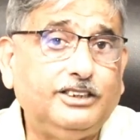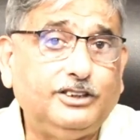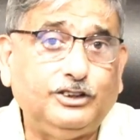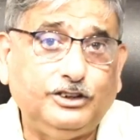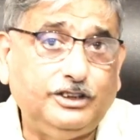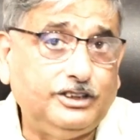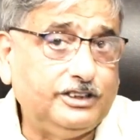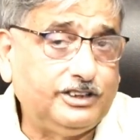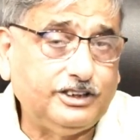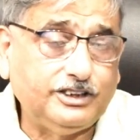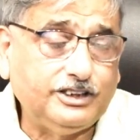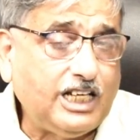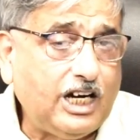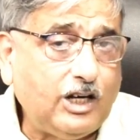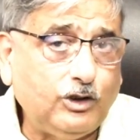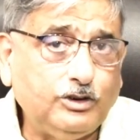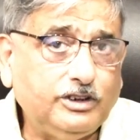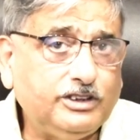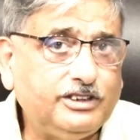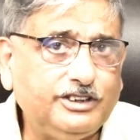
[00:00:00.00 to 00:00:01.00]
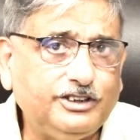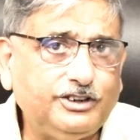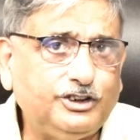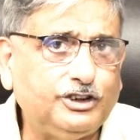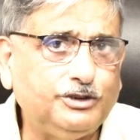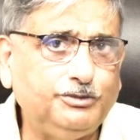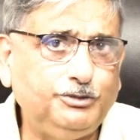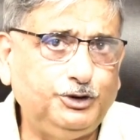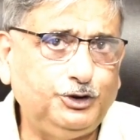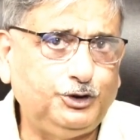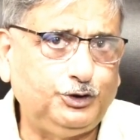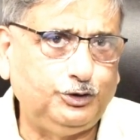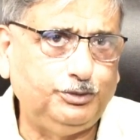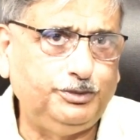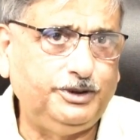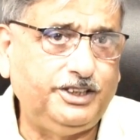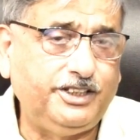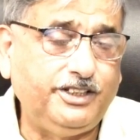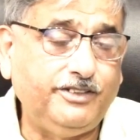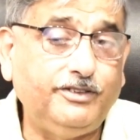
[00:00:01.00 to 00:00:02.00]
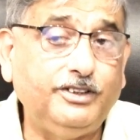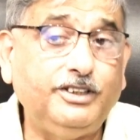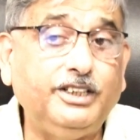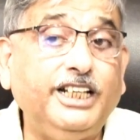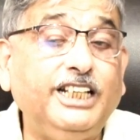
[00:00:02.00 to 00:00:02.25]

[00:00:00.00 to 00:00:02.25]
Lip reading: So this is how the system used to be driven.